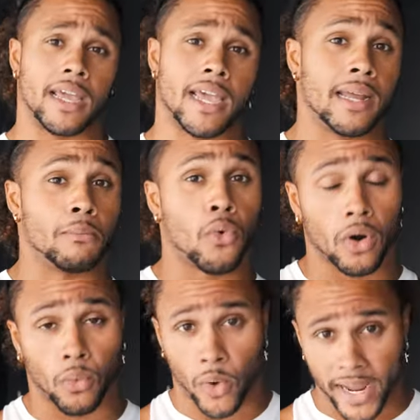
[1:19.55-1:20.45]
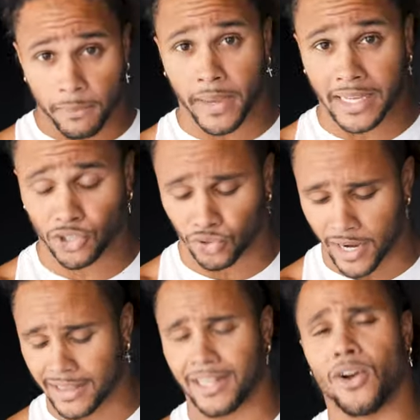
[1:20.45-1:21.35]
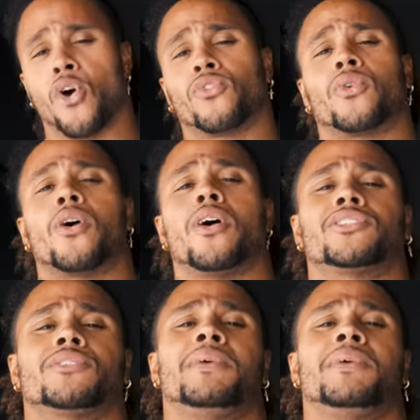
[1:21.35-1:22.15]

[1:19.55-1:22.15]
and more weight-based strength and overall just